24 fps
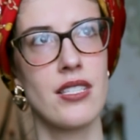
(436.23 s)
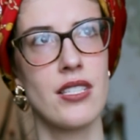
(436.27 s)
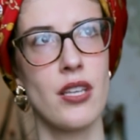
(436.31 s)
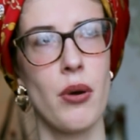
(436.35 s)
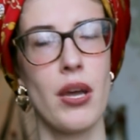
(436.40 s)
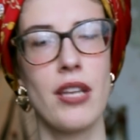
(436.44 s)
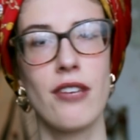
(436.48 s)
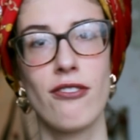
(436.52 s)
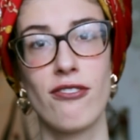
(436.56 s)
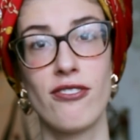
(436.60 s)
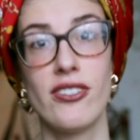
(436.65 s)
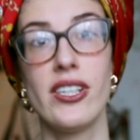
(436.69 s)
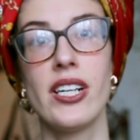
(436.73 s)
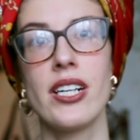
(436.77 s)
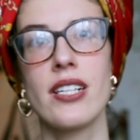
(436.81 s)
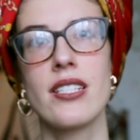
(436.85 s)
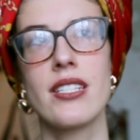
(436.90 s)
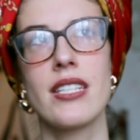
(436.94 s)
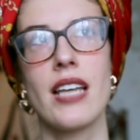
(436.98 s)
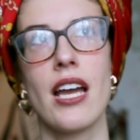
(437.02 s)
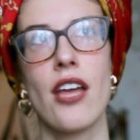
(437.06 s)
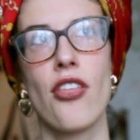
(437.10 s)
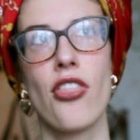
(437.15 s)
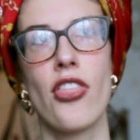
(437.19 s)
So at
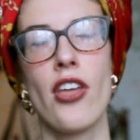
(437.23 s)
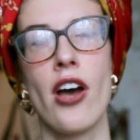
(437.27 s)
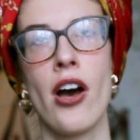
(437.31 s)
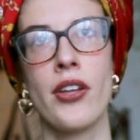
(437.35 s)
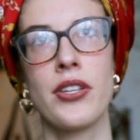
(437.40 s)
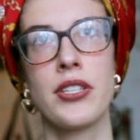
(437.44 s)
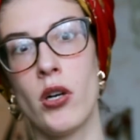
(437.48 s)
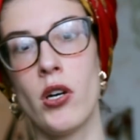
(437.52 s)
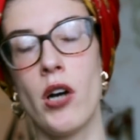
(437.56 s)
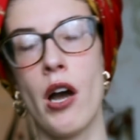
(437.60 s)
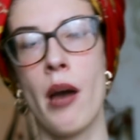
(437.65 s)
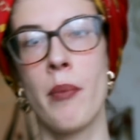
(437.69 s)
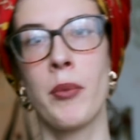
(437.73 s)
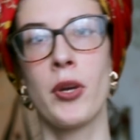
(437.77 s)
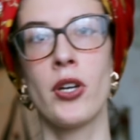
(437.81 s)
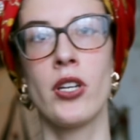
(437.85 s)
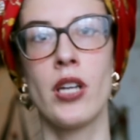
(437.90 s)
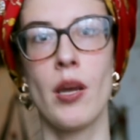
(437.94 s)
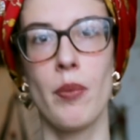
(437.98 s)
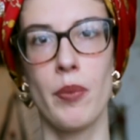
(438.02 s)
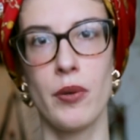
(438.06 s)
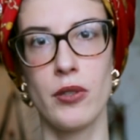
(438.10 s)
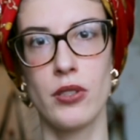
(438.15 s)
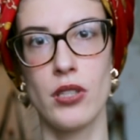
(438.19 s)
first I thought, oh, I'm
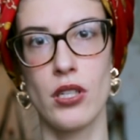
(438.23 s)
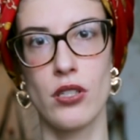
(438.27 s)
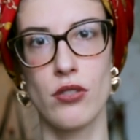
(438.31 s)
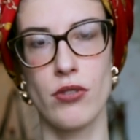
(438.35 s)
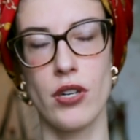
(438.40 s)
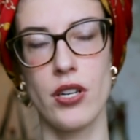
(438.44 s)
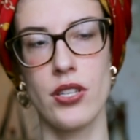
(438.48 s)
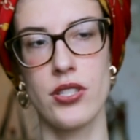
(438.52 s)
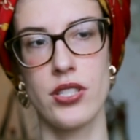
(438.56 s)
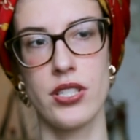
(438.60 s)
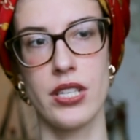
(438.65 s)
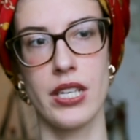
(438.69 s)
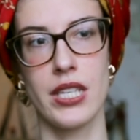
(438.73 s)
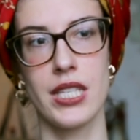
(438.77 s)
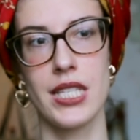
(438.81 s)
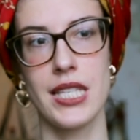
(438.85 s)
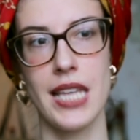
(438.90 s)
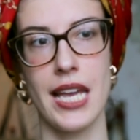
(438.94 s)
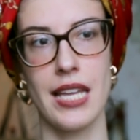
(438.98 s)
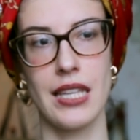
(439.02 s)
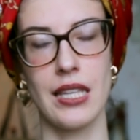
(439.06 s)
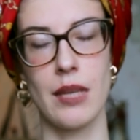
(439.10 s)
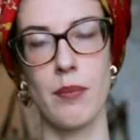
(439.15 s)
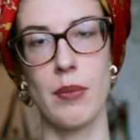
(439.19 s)
gonna put a drawstring
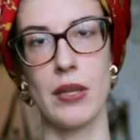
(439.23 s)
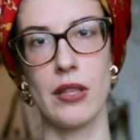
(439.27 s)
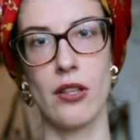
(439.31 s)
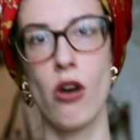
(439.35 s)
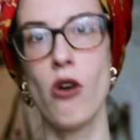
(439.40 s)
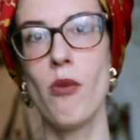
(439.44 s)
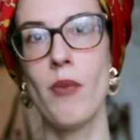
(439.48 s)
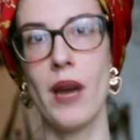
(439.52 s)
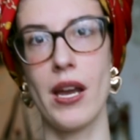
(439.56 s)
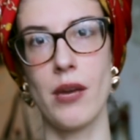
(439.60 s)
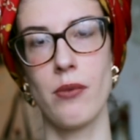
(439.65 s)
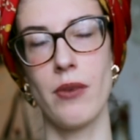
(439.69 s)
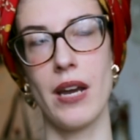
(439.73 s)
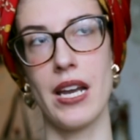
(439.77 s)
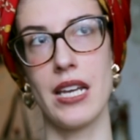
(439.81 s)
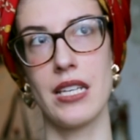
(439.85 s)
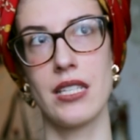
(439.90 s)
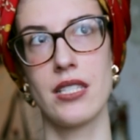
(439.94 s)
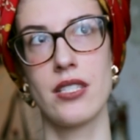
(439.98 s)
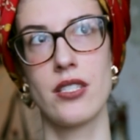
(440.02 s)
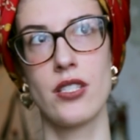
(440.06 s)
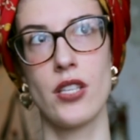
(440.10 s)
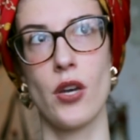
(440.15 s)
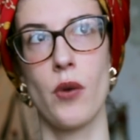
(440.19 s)
slightly below my
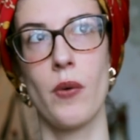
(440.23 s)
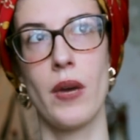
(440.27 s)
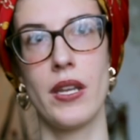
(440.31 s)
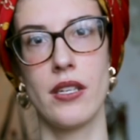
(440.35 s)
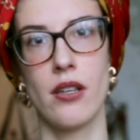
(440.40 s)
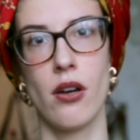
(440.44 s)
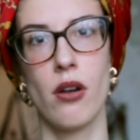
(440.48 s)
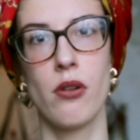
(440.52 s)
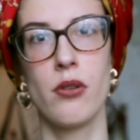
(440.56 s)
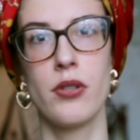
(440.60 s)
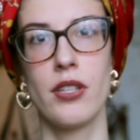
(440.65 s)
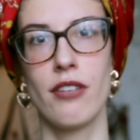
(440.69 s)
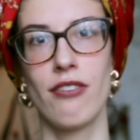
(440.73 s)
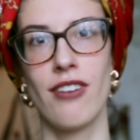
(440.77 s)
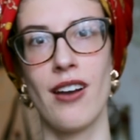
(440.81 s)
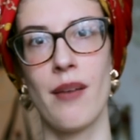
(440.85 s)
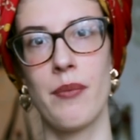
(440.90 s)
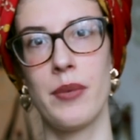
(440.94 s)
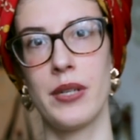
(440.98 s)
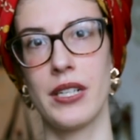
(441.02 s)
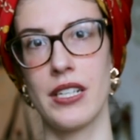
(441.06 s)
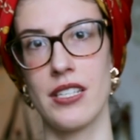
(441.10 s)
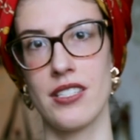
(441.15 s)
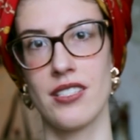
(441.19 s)
waist so when all the
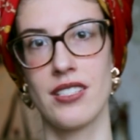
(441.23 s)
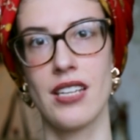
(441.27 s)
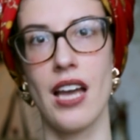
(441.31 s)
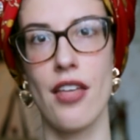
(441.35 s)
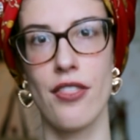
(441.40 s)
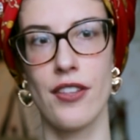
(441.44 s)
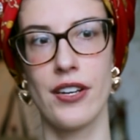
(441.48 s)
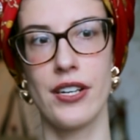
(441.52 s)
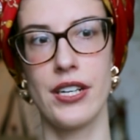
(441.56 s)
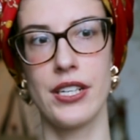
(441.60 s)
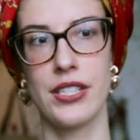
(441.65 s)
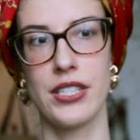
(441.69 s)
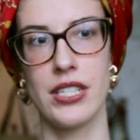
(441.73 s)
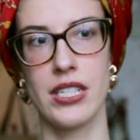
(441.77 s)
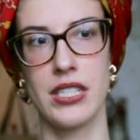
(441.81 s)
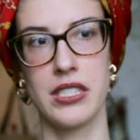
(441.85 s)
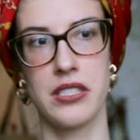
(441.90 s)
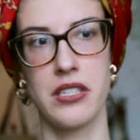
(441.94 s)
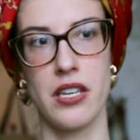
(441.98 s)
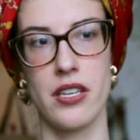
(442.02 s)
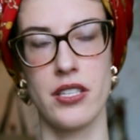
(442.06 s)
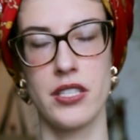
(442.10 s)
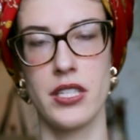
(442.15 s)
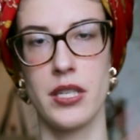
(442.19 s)
fabric is gathered
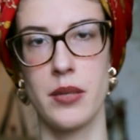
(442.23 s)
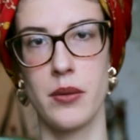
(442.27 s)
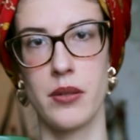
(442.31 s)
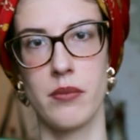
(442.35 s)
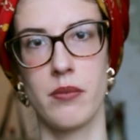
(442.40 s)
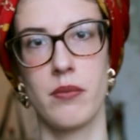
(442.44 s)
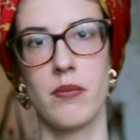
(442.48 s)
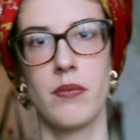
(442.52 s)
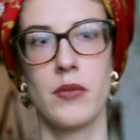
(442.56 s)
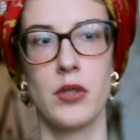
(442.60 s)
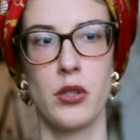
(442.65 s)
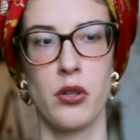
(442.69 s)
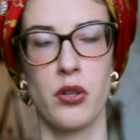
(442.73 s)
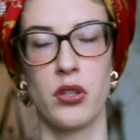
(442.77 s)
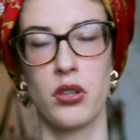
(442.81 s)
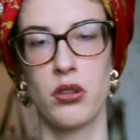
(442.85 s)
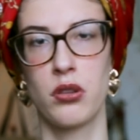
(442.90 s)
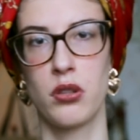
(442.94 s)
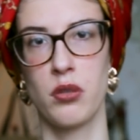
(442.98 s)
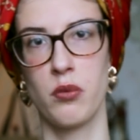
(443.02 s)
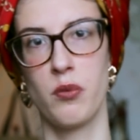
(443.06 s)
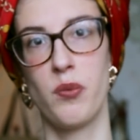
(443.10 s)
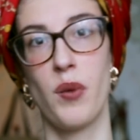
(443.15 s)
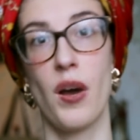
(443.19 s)
it doesn't
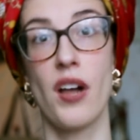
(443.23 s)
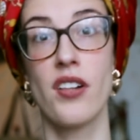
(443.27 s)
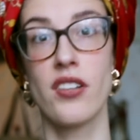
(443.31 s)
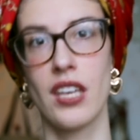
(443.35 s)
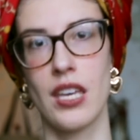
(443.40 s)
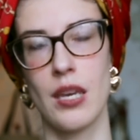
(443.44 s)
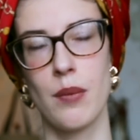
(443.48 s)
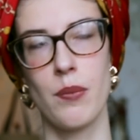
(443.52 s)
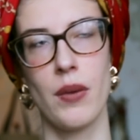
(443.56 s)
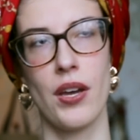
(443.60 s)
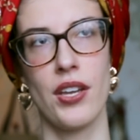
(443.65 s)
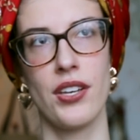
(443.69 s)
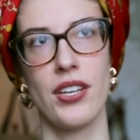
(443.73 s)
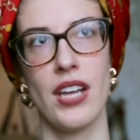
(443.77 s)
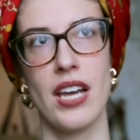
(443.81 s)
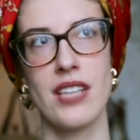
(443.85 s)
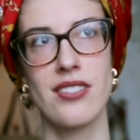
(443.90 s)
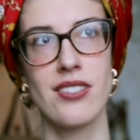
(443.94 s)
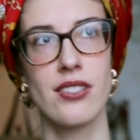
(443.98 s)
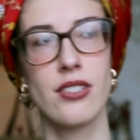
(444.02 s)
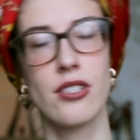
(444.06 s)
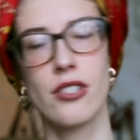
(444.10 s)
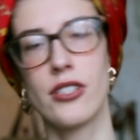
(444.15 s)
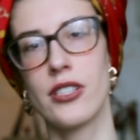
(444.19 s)
look too bulky, but
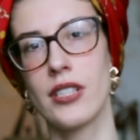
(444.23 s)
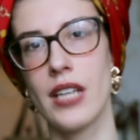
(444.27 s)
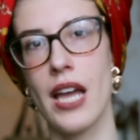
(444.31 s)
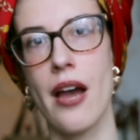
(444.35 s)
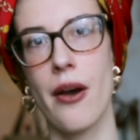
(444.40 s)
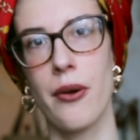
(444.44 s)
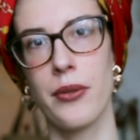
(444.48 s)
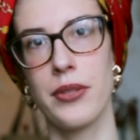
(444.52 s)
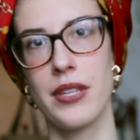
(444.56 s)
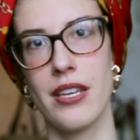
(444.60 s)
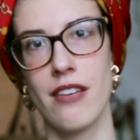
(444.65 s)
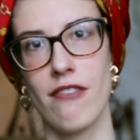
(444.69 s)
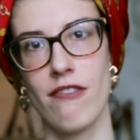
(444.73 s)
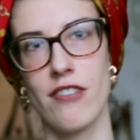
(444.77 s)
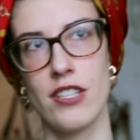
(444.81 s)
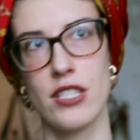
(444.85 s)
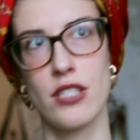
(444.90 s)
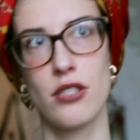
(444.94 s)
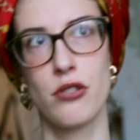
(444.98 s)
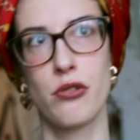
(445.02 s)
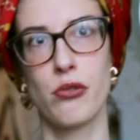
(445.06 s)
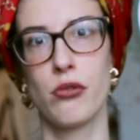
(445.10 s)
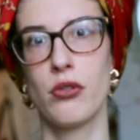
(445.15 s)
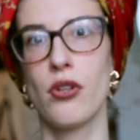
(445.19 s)
as it turned out, if
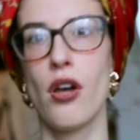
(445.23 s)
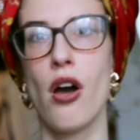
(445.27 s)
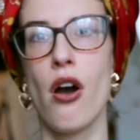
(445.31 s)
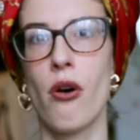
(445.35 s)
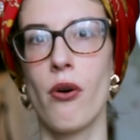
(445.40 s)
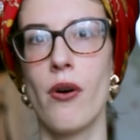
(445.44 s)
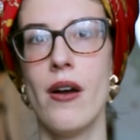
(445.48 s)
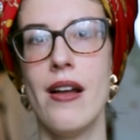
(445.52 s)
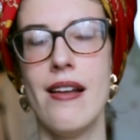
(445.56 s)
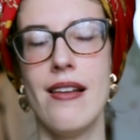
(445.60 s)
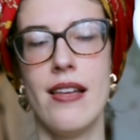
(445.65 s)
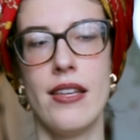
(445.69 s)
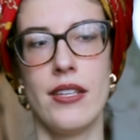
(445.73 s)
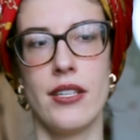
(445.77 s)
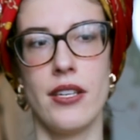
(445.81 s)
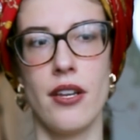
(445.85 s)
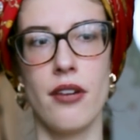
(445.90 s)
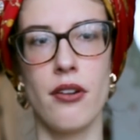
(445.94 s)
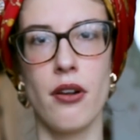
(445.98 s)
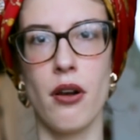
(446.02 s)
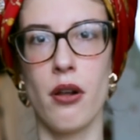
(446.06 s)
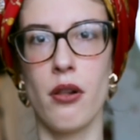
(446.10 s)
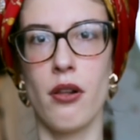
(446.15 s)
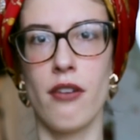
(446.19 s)
it's too low
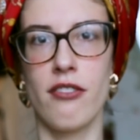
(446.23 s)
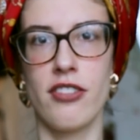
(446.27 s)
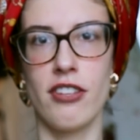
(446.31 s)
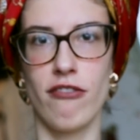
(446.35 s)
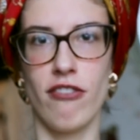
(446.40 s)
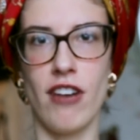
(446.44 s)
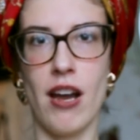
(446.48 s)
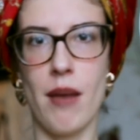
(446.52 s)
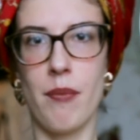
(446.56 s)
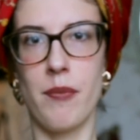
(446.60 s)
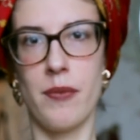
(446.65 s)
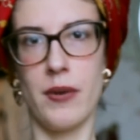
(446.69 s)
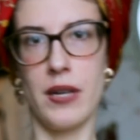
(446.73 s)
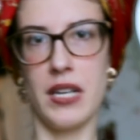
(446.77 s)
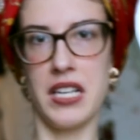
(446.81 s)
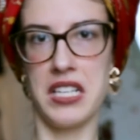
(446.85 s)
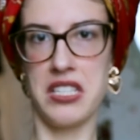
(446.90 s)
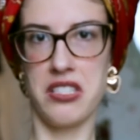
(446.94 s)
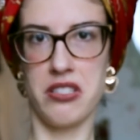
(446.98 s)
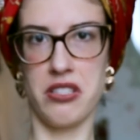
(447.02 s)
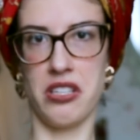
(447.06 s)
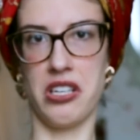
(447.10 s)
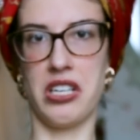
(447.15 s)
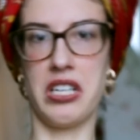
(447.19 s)
then all of the fabric
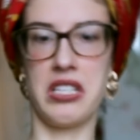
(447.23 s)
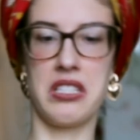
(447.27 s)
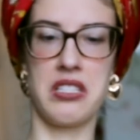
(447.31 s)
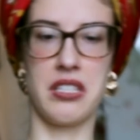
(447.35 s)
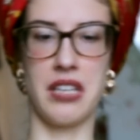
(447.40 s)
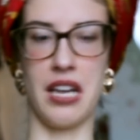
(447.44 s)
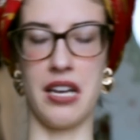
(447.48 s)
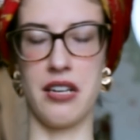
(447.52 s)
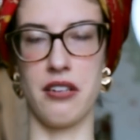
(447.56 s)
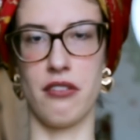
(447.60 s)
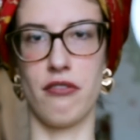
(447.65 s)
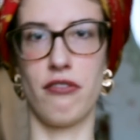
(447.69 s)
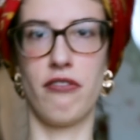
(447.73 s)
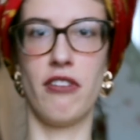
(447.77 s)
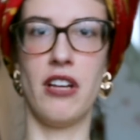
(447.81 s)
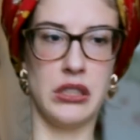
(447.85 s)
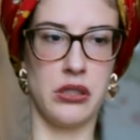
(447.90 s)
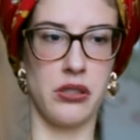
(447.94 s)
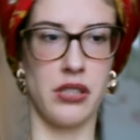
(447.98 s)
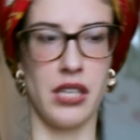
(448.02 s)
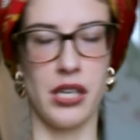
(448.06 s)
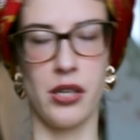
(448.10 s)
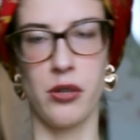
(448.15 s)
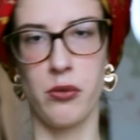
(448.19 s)
starts kind of
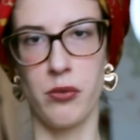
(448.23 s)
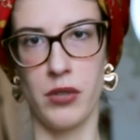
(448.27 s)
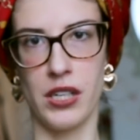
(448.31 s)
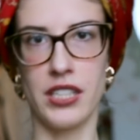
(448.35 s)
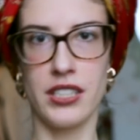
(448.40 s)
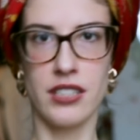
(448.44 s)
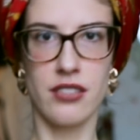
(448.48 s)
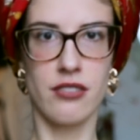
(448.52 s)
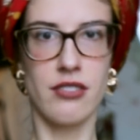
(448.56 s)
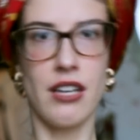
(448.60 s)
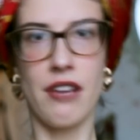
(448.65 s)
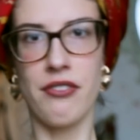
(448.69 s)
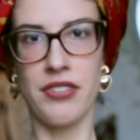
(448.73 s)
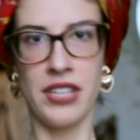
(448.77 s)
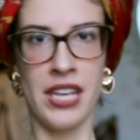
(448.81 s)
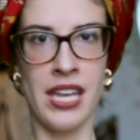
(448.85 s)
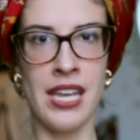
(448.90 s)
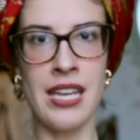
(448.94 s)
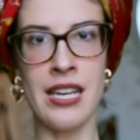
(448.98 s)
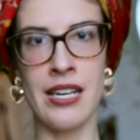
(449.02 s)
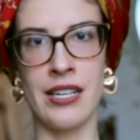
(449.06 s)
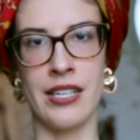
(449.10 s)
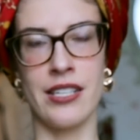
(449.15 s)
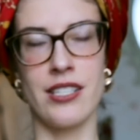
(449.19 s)
looking weird around
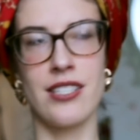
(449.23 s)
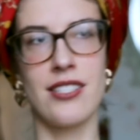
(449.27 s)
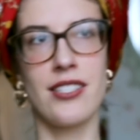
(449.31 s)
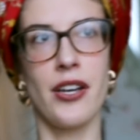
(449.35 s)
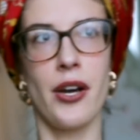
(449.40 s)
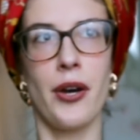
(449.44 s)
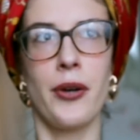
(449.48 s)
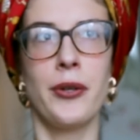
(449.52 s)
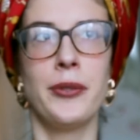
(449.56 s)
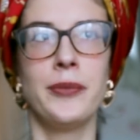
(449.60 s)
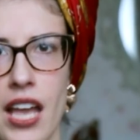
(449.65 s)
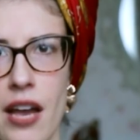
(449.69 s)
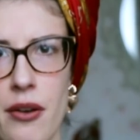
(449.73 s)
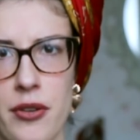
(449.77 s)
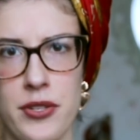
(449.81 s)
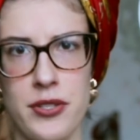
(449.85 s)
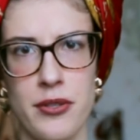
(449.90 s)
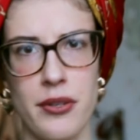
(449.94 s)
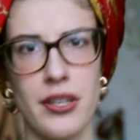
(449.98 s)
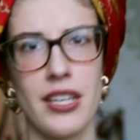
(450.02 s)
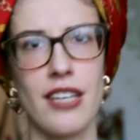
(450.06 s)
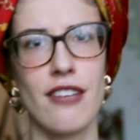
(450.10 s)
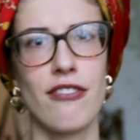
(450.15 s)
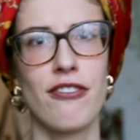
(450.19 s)
here. So I was
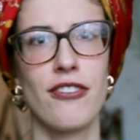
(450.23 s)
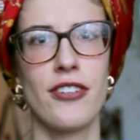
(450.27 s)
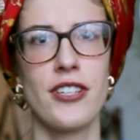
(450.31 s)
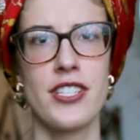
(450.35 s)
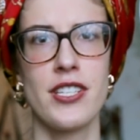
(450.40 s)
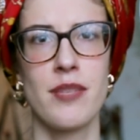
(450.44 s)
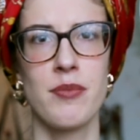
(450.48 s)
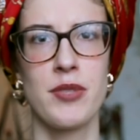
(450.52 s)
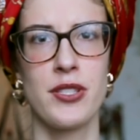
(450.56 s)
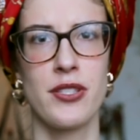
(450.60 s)
looking for some